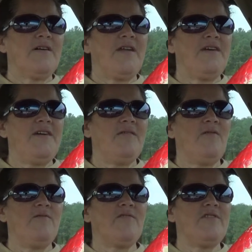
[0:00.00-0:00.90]
Gotta get
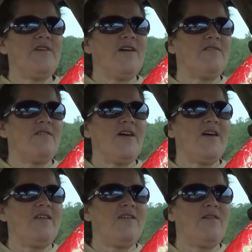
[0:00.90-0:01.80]
over in the other
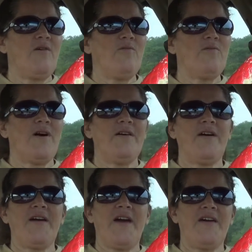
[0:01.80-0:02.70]
lane, you know.
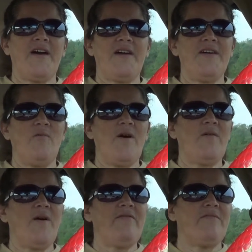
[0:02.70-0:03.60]
I get
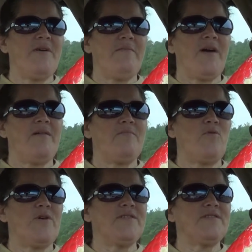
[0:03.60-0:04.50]
way away from them bad
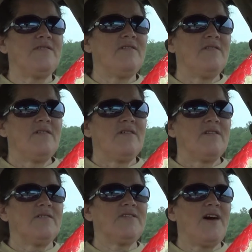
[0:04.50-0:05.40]
boys,
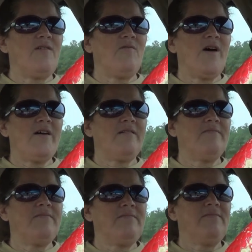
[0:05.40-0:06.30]
because I don't like
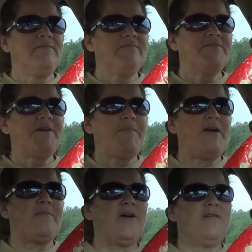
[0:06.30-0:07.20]
them. They
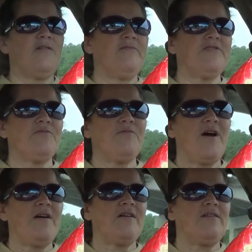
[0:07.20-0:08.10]
make me a nervous
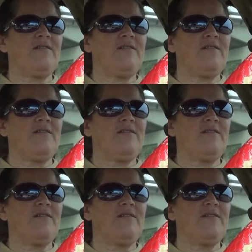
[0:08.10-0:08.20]
wreck.